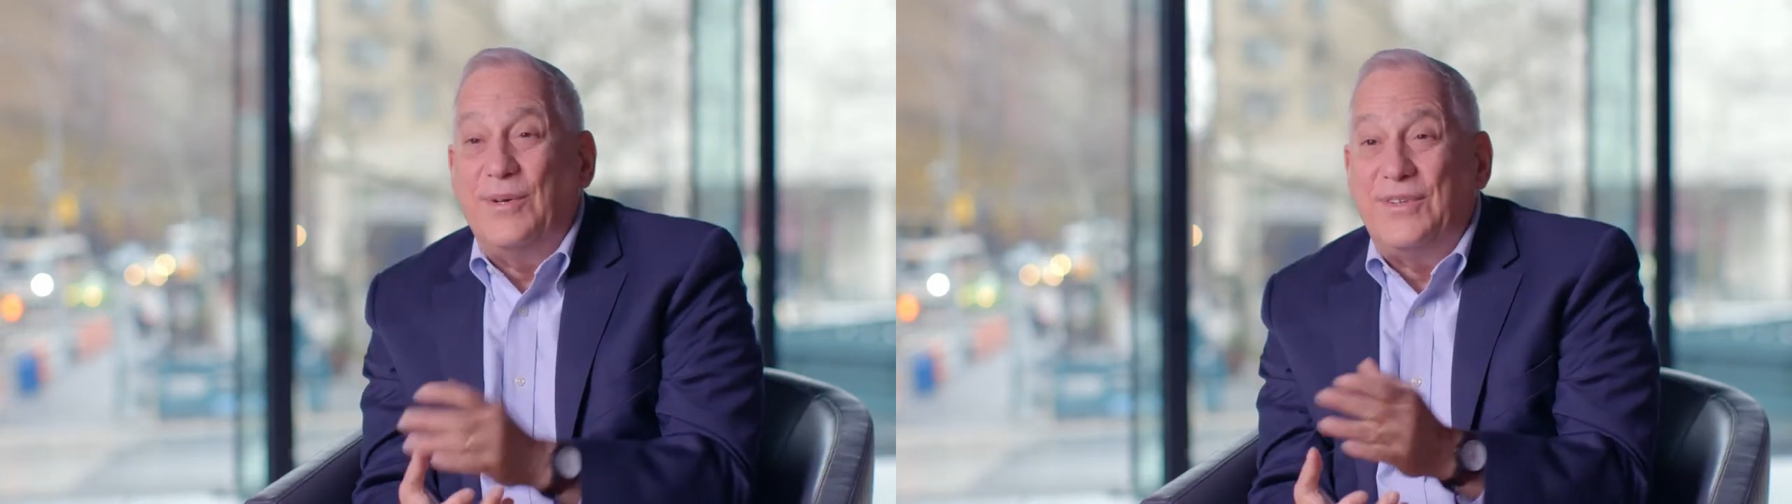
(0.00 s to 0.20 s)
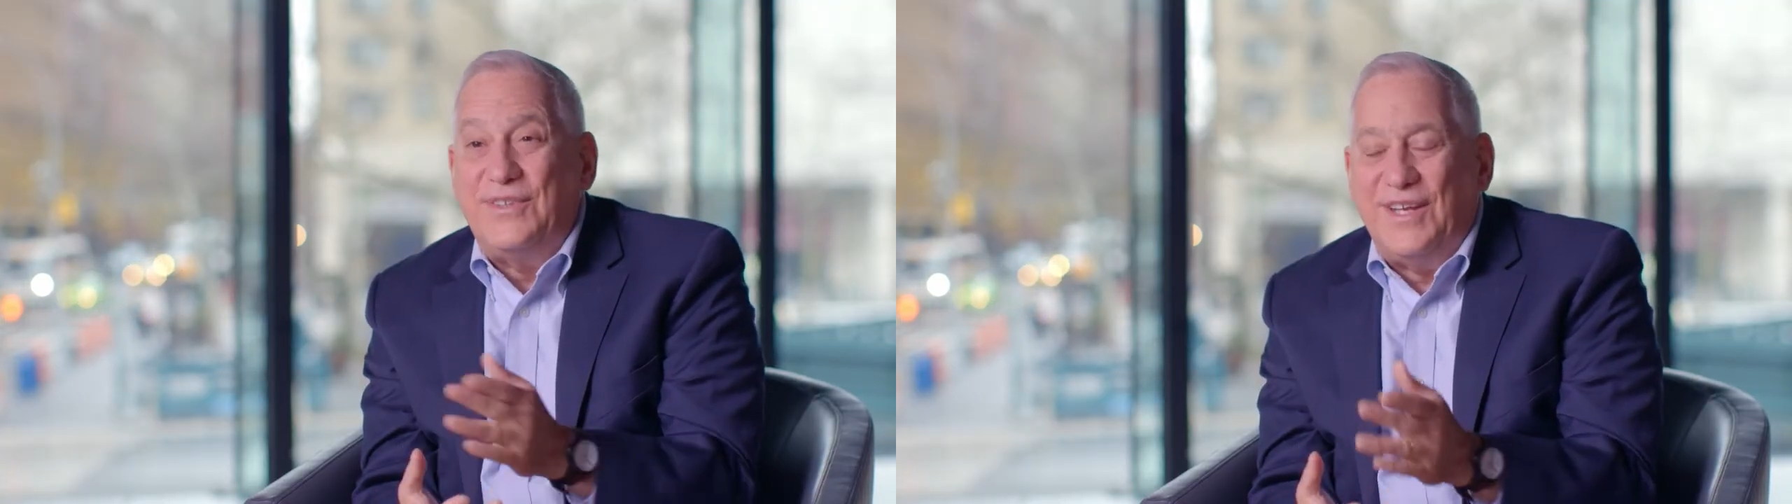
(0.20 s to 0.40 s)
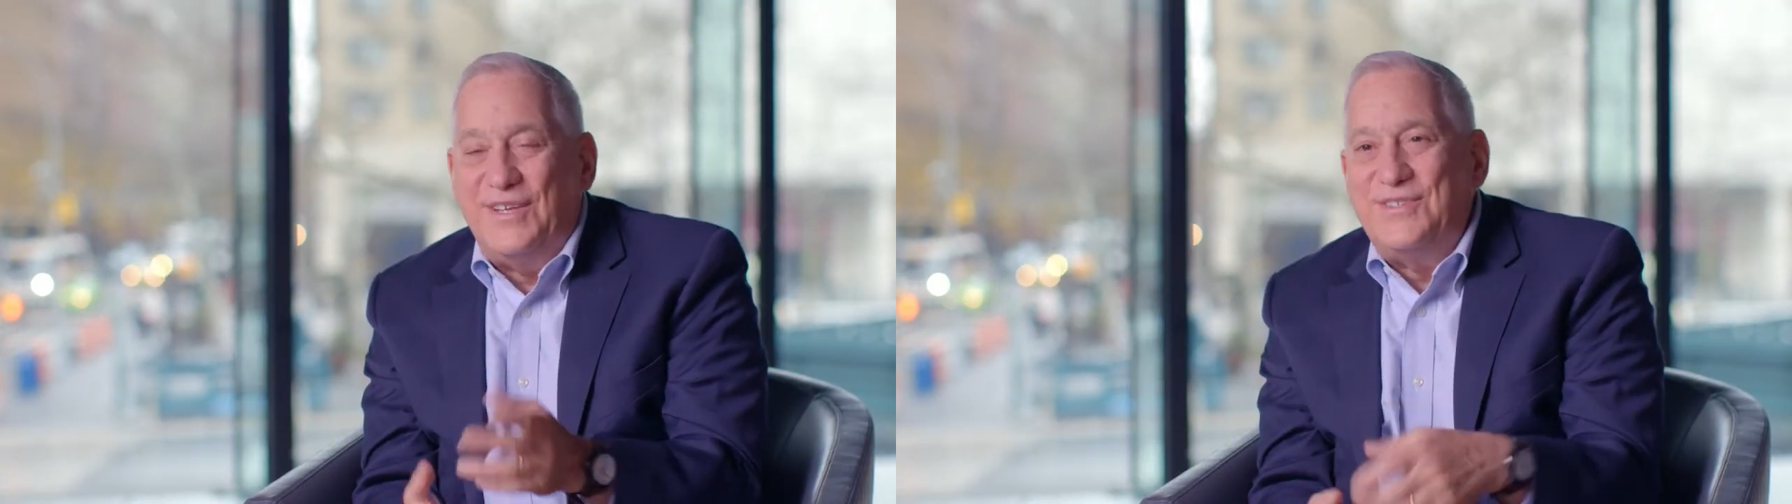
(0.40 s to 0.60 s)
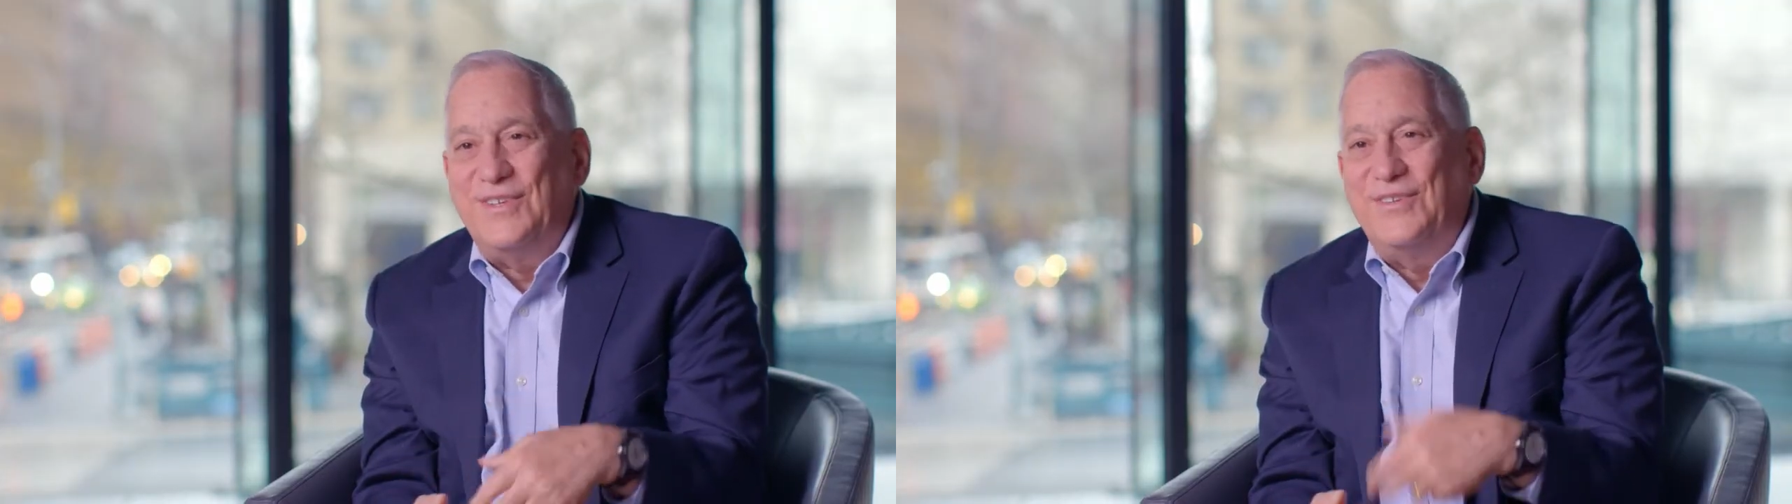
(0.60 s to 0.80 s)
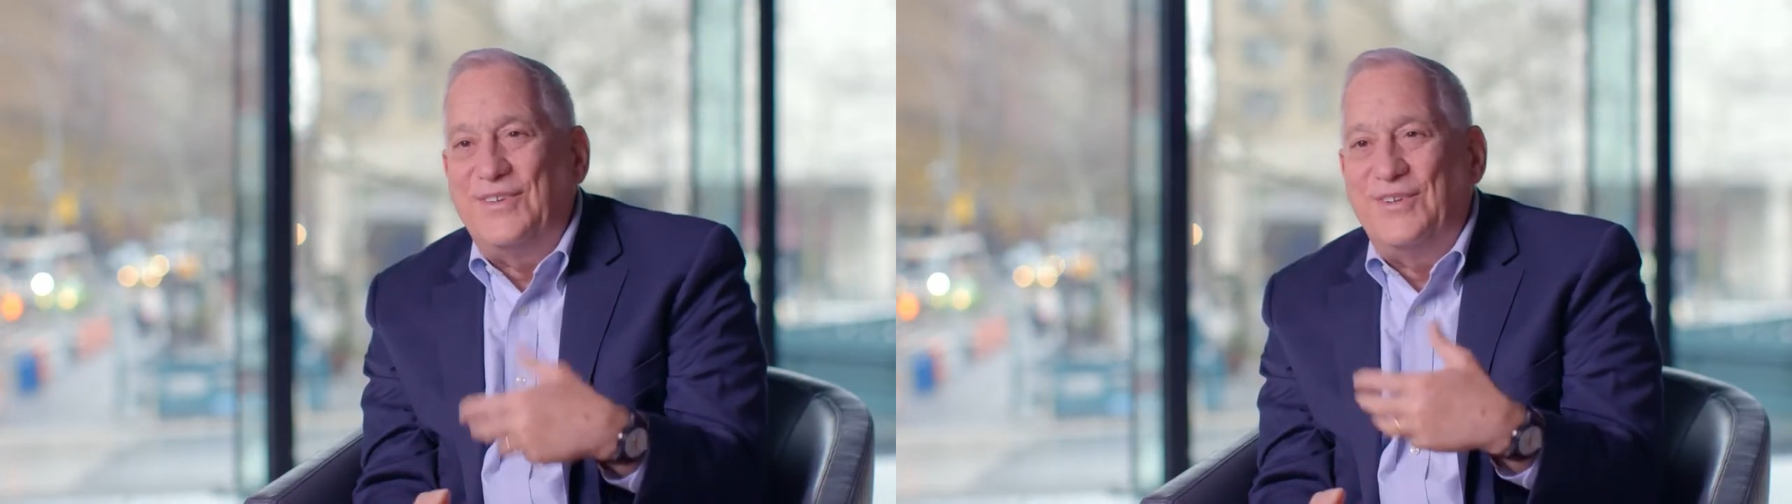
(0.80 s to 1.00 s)

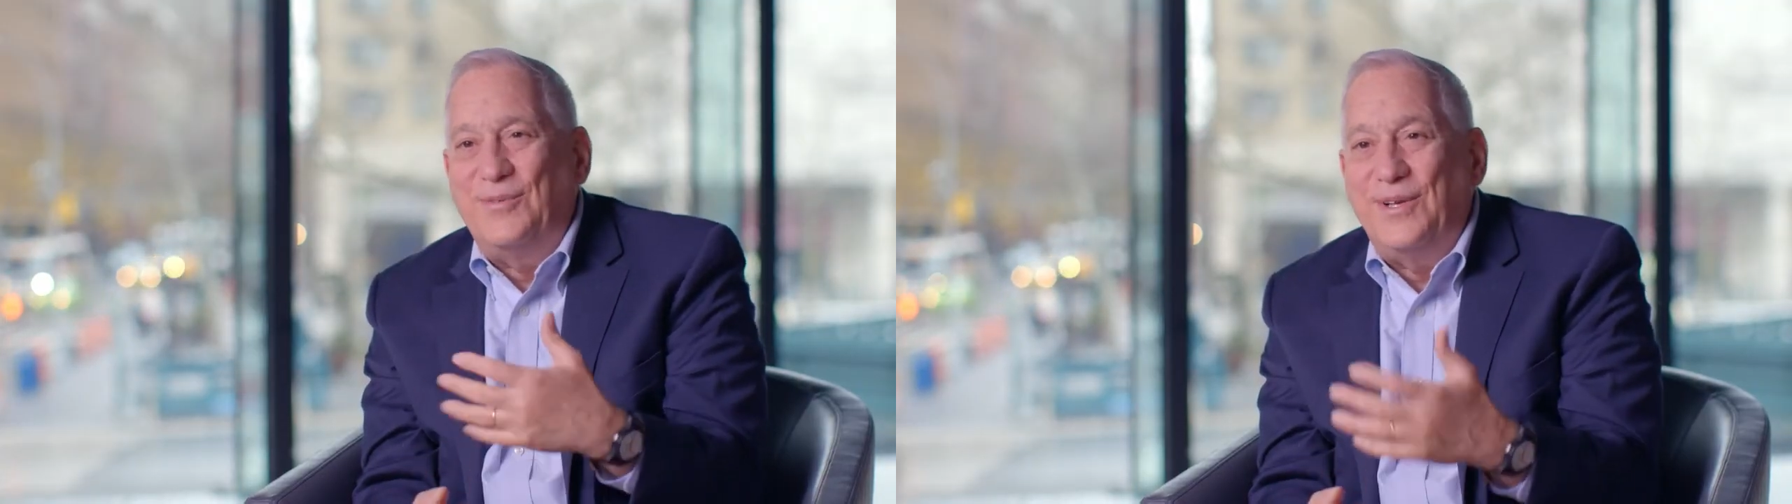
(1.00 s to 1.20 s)
pretensions and the